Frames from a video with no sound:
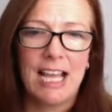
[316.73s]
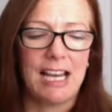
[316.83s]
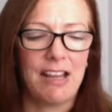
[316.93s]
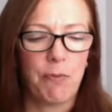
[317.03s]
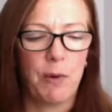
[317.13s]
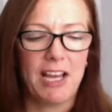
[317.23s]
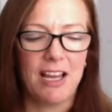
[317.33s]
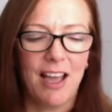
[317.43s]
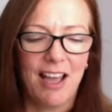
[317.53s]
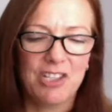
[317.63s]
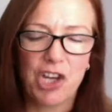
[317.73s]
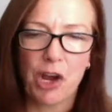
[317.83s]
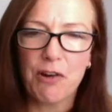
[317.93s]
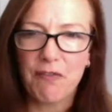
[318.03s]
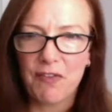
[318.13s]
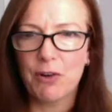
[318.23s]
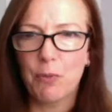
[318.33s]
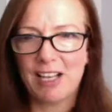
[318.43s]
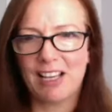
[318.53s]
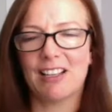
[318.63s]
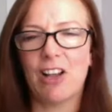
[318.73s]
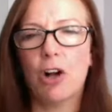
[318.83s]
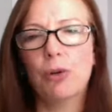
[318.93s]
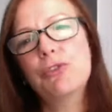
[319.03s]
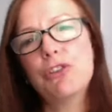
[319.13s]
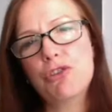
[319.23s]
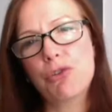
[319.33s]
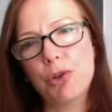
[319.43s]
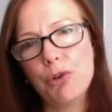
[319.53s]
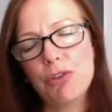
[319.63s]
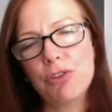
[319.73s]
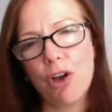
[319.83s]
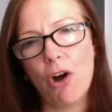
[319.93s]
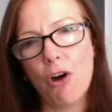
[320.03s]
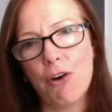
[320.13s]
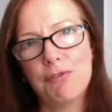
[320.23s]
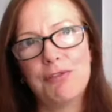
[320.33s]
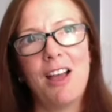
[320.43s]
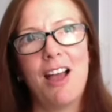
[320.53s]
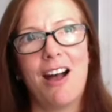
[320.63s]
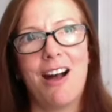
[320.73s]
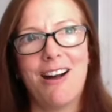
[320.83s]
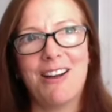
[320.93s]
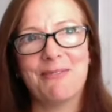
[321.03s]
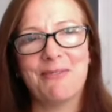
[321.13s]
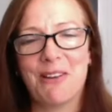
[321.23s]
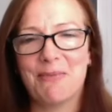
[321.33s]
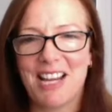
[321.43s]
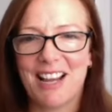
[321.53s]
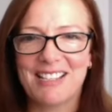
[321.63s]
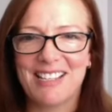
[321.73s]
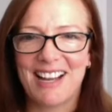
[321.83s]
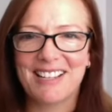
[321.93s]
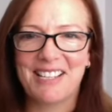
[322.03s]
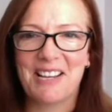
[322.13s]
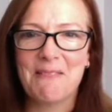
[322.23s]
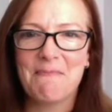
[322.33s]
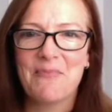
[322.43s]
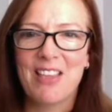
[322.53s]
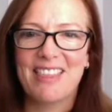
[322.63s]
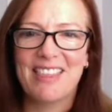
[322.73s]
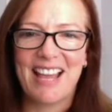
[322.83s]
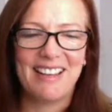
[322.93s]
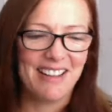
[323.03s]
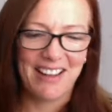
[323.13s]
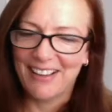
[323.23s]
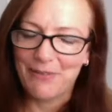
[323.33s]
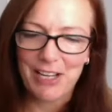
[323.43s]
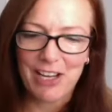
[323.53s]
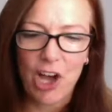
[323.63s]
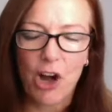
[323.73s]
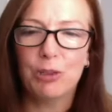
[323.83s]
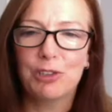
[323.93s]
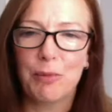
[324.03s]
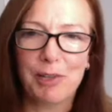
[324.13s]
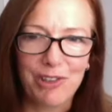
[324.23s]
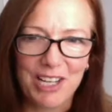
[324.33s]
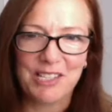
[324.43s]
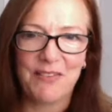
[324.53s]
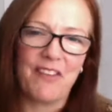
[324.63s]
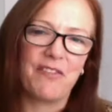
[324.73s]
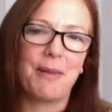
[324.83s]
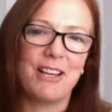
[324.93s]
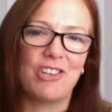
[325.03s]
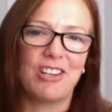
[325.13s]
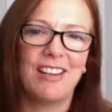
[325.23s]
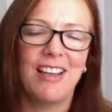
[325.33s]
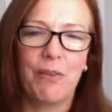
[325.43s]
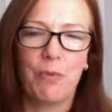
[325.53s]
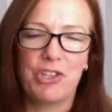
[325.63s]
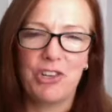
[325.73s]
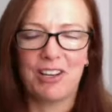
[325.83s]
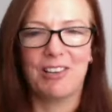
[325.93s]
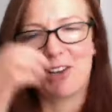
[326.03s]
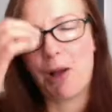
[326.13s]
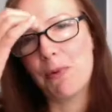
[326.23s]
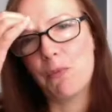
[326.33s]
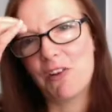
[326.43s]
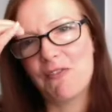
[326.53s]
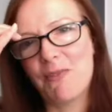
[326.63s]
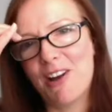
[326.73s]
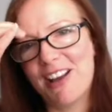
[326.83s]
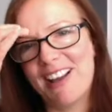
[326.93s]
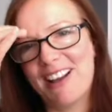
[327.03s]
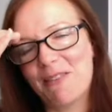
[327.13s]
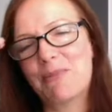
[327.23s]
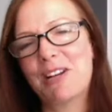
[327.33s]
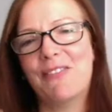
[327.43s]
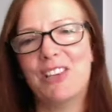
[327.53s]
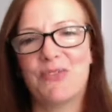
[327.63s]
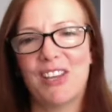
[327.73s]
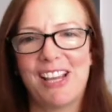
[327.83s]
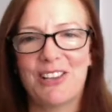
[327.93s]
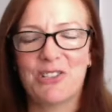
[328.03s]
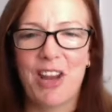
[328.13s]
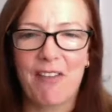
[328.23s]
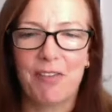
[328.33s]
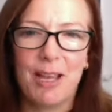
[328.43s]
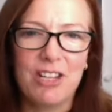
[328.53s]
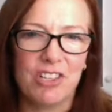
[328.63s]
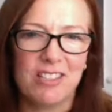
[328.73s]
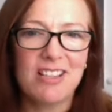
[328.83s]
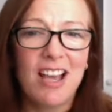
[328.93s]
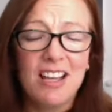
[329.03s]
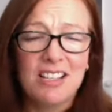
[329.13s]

And if we don't feel we can hold the truth of I'm a talented actor, then we can hold a progressive affirmation, which you can look up in one of my previous videos on affirmations.